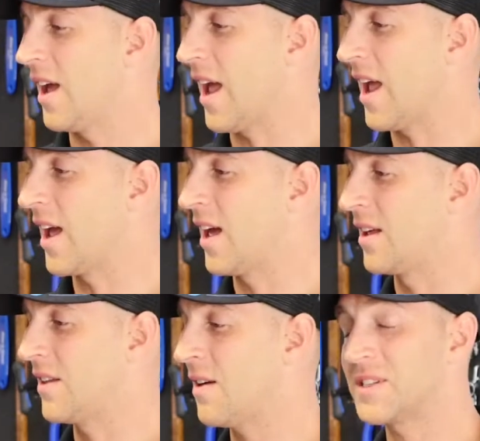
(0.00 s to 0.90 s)

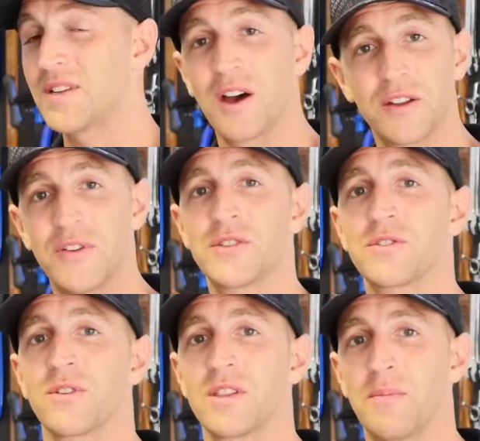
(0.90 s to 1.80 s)
and they have a ton of
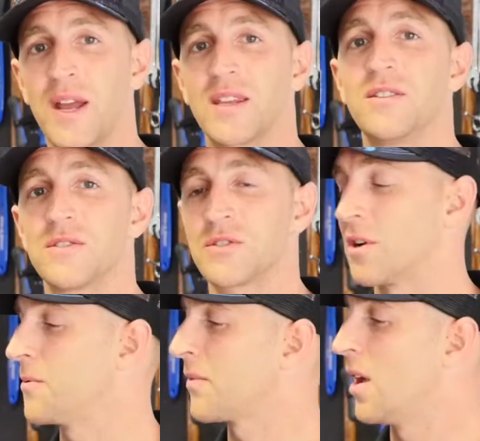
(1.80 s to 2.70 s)
history in the bike industry.